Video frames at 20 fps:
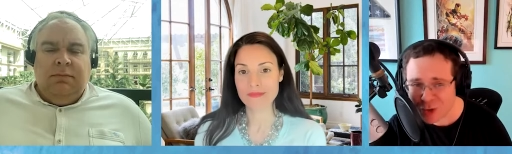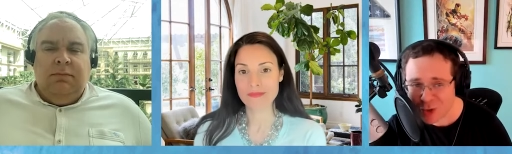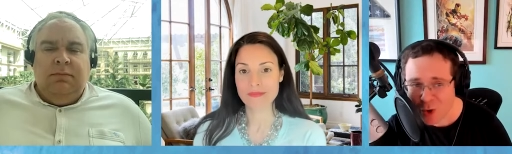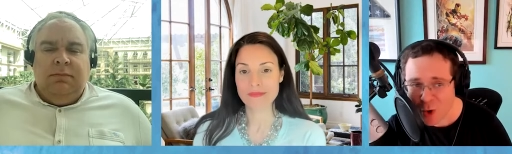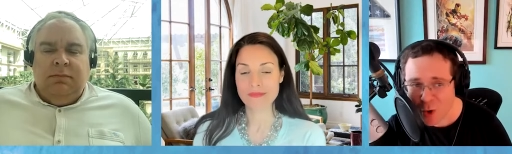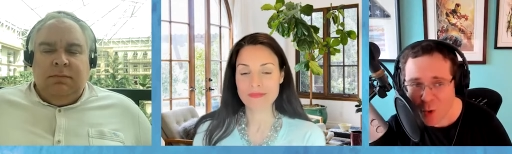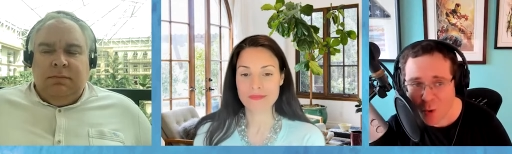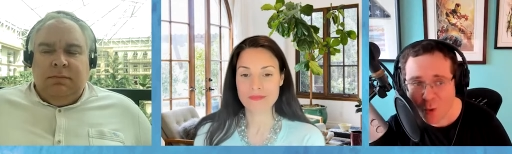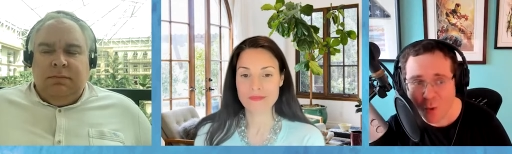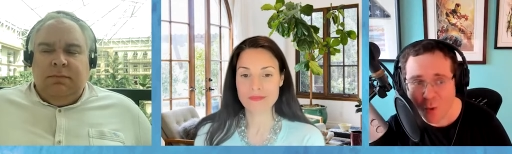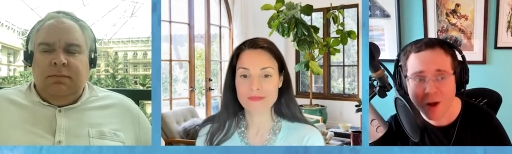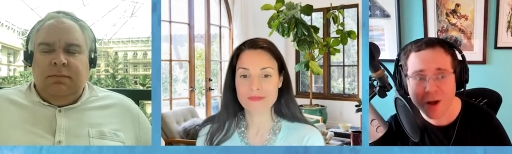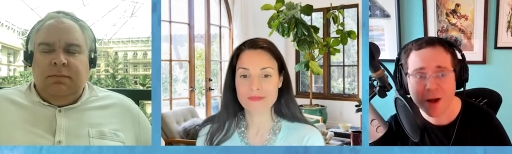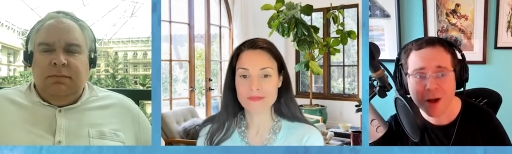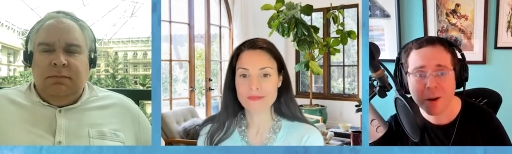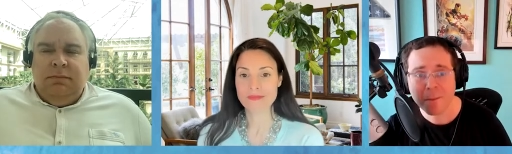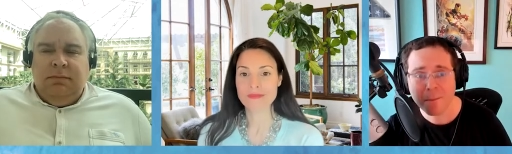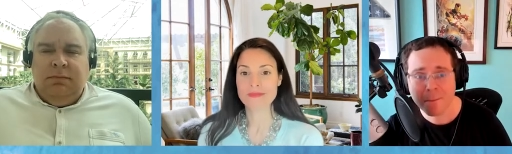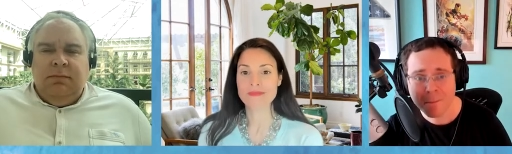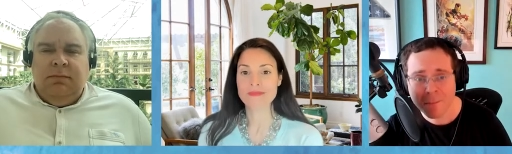Speaker 1: so
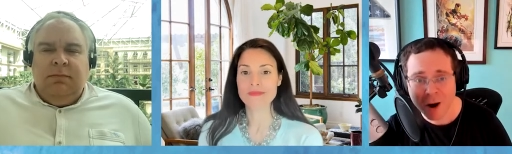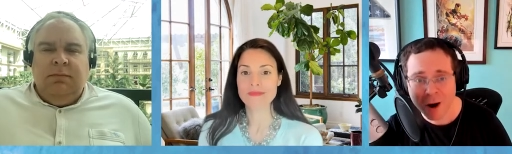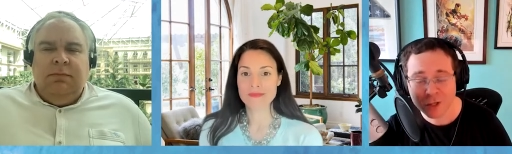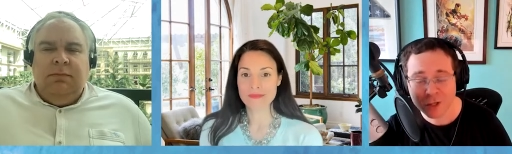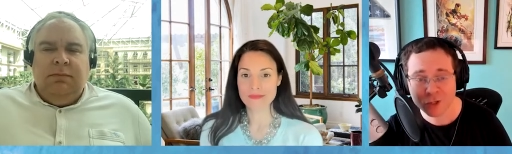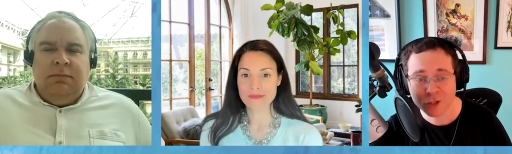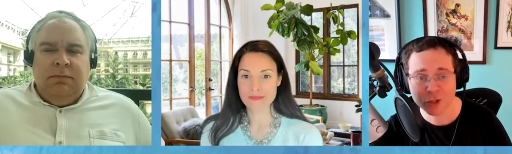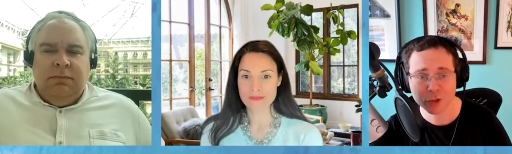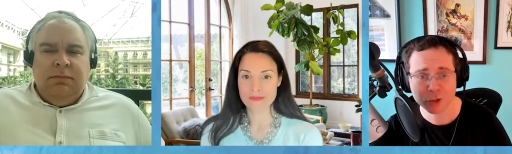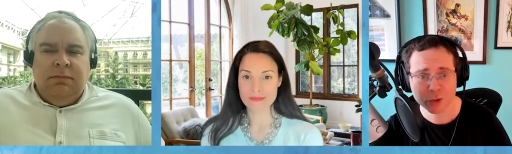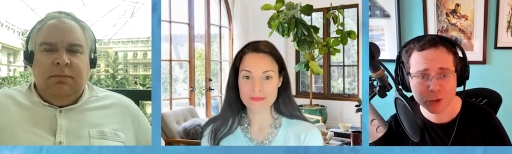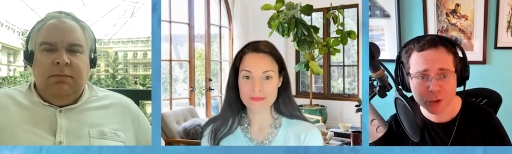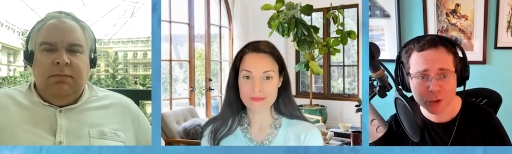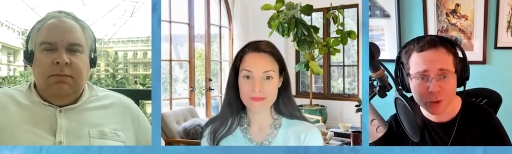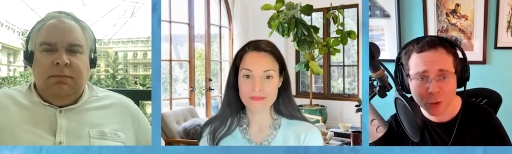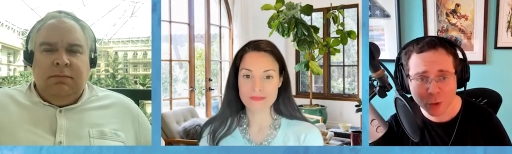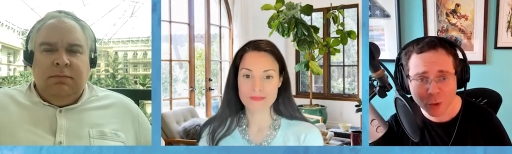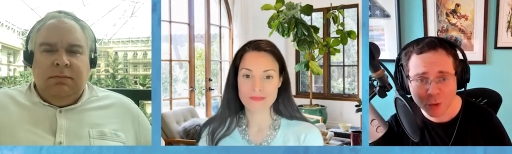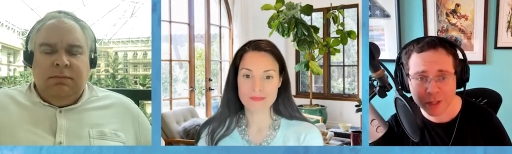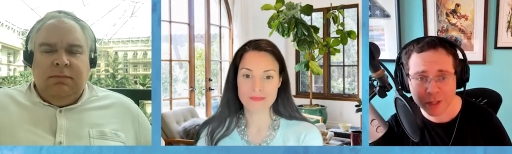much
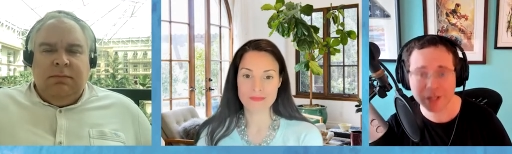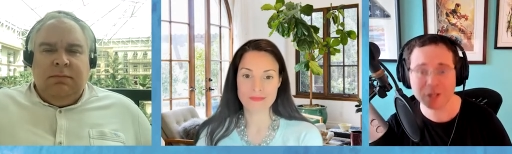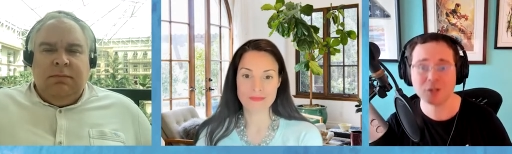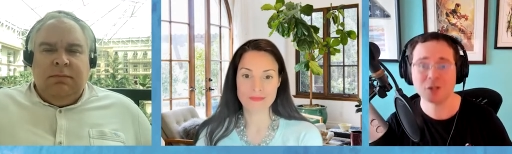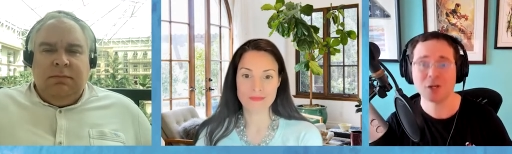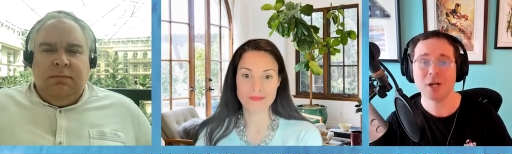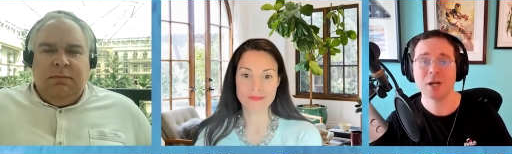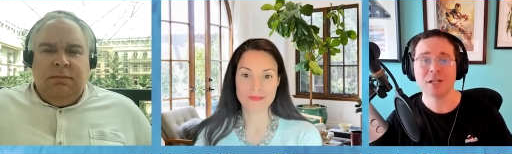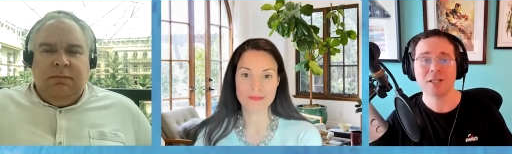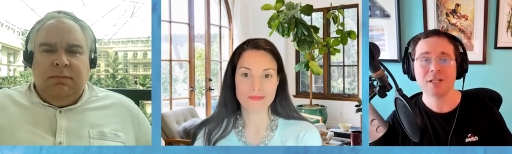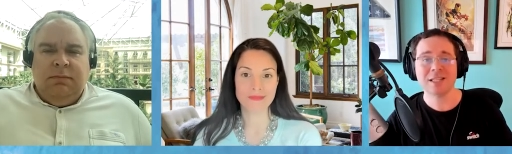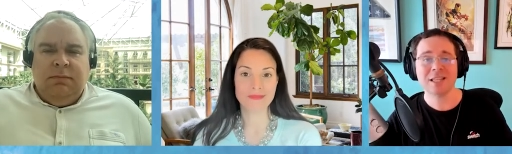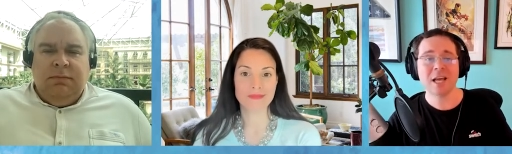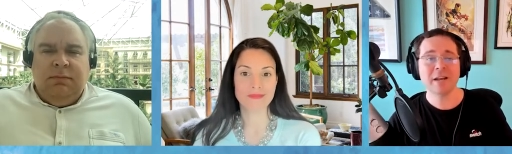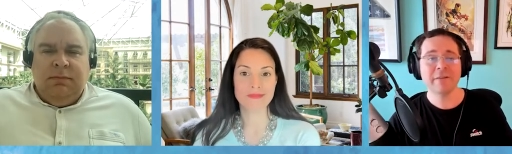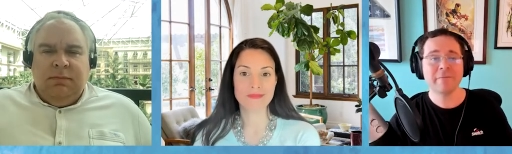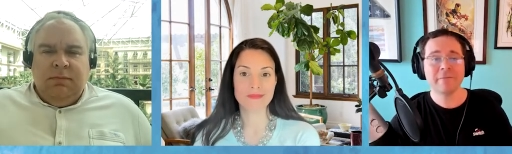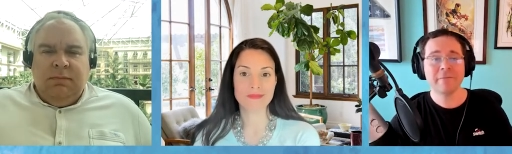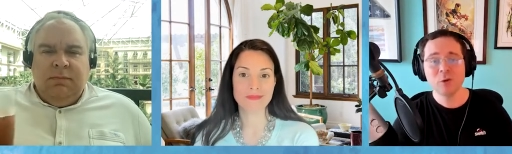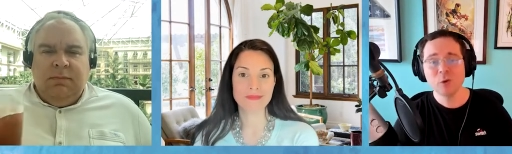storage to
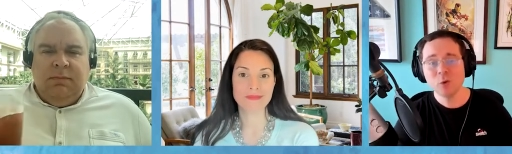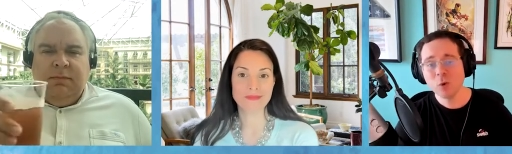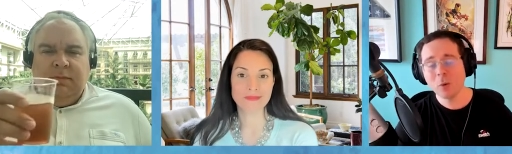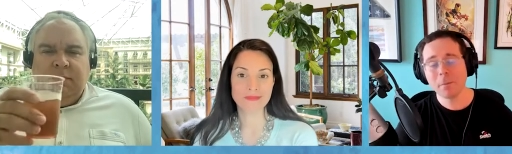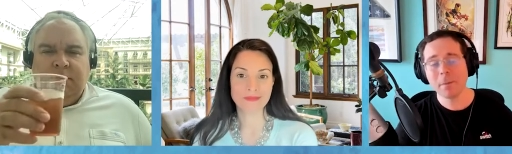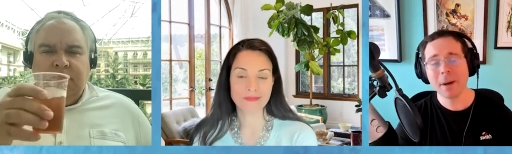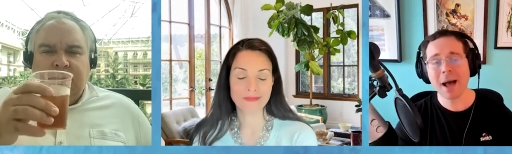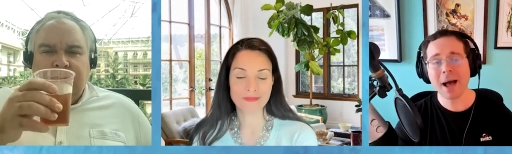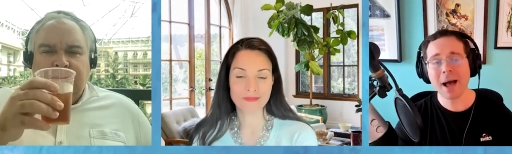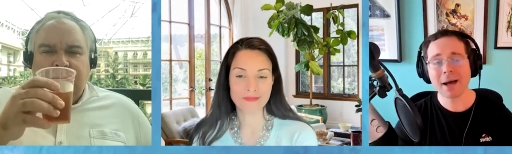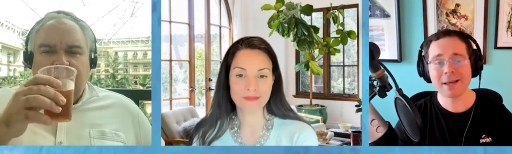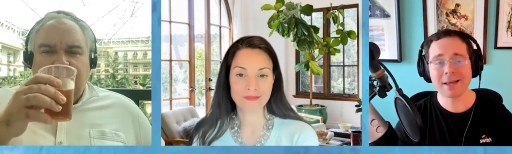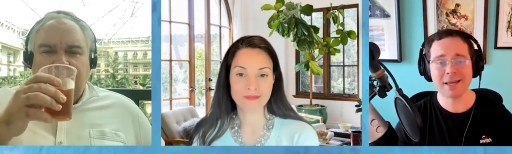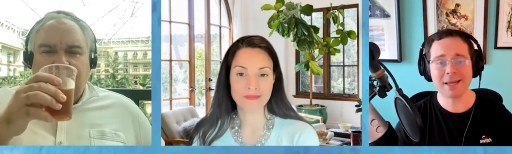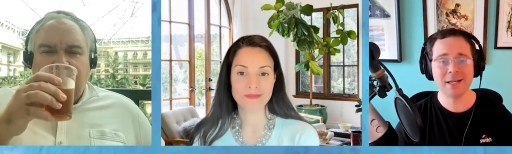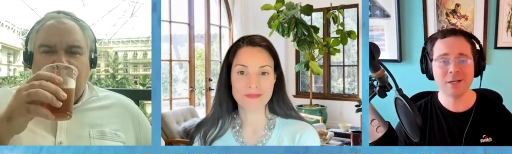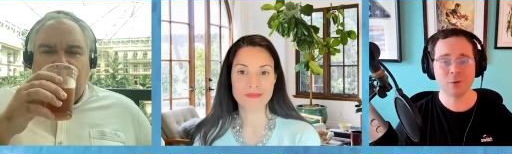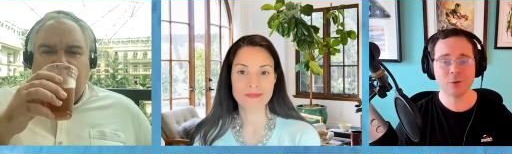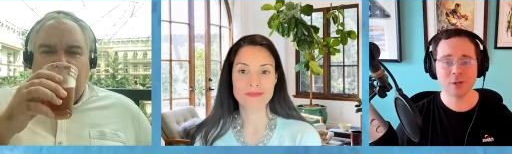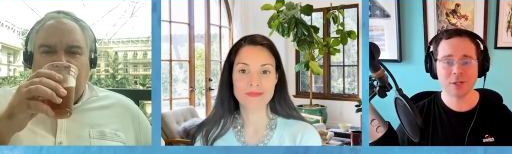then fuel back
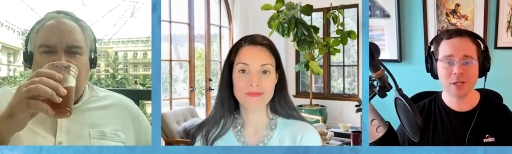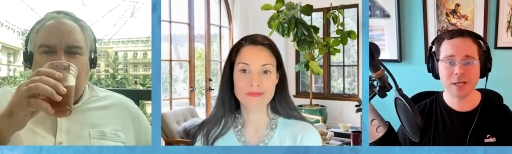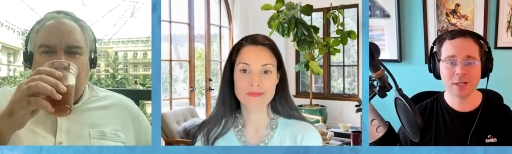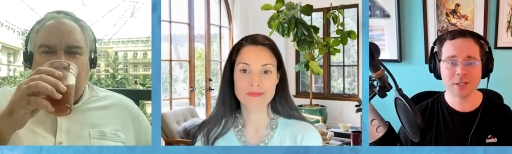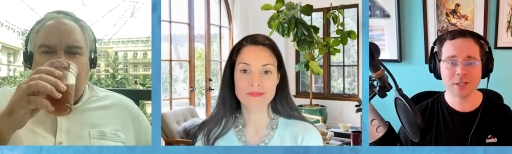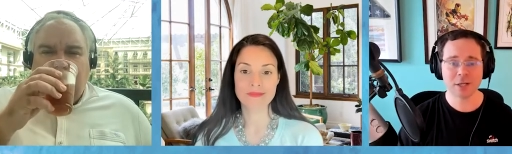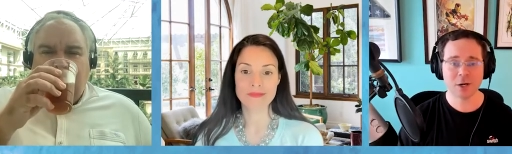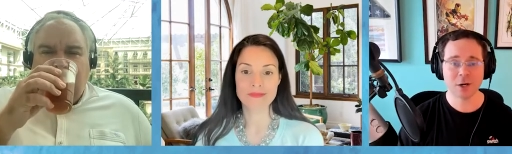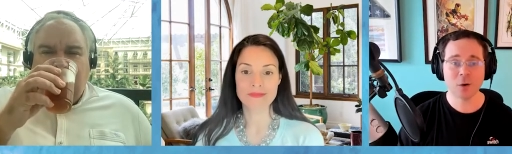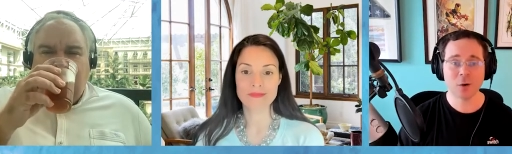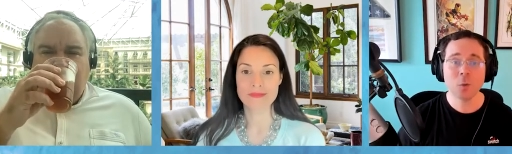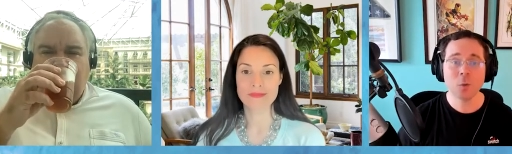into a data center